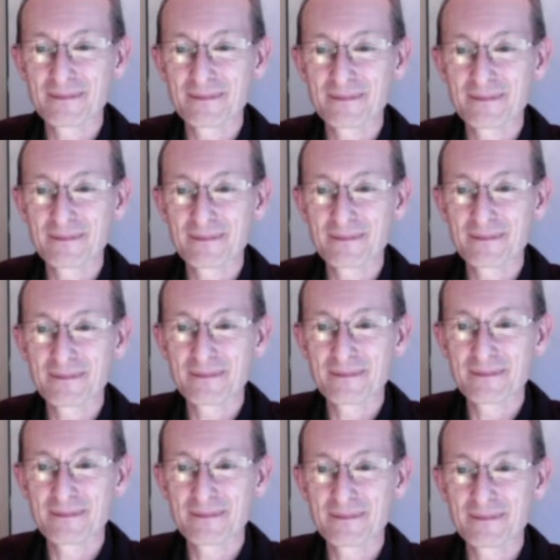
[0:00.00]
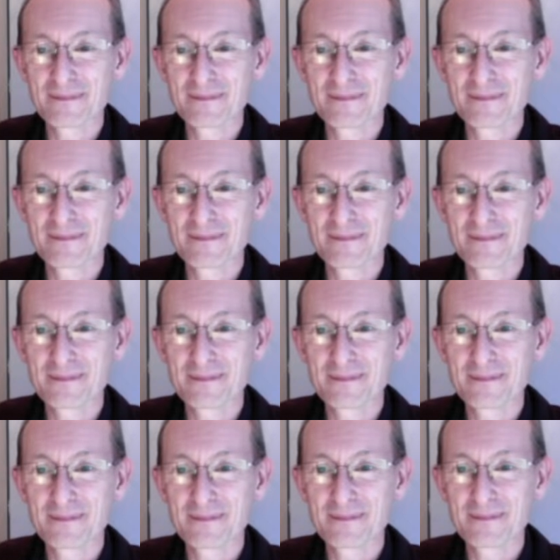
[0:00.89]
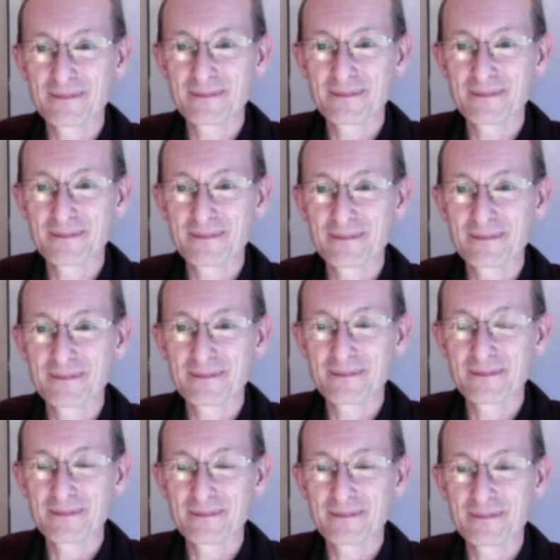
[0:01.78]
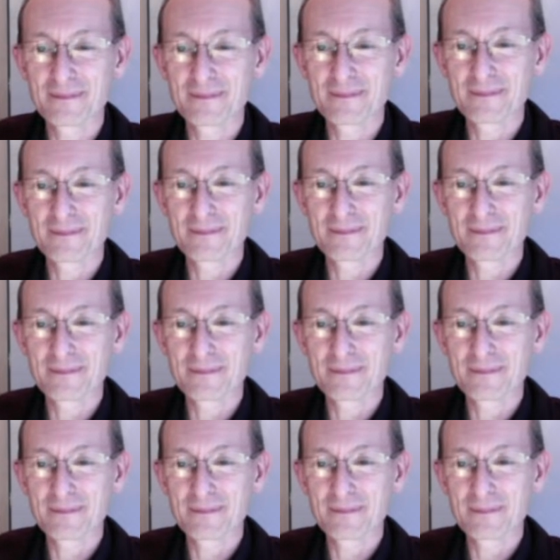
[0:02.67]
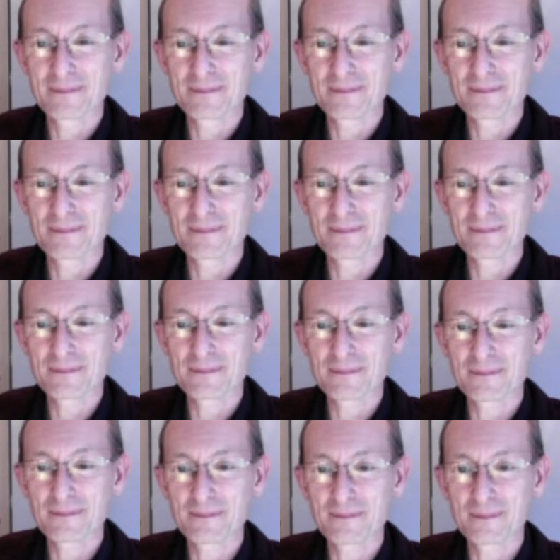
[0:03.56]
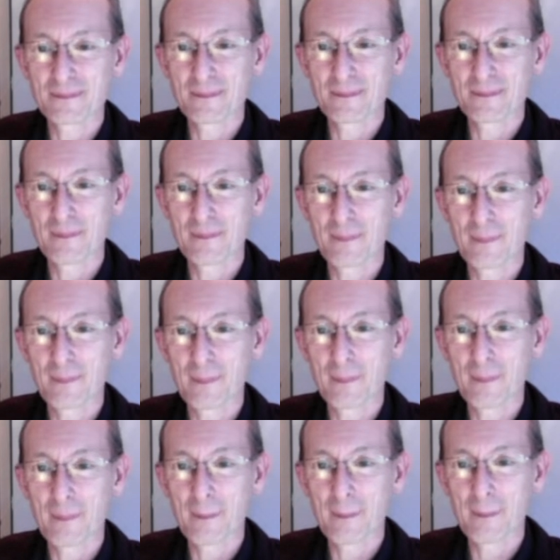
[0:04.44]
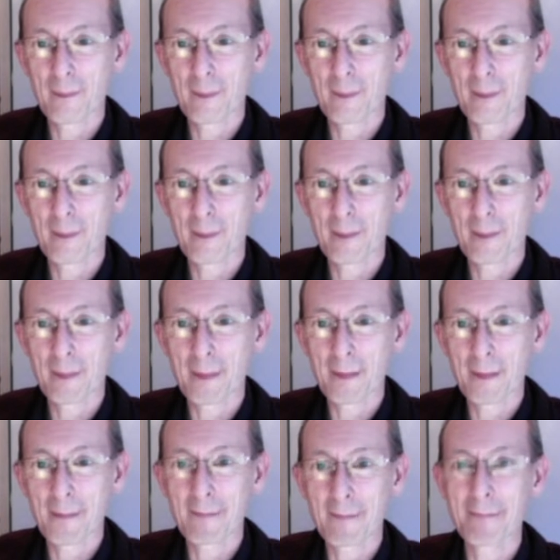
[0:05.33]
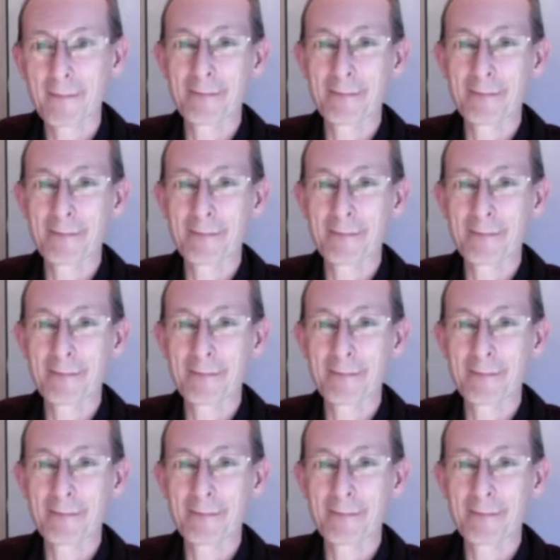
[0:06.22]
This person isn't speaking.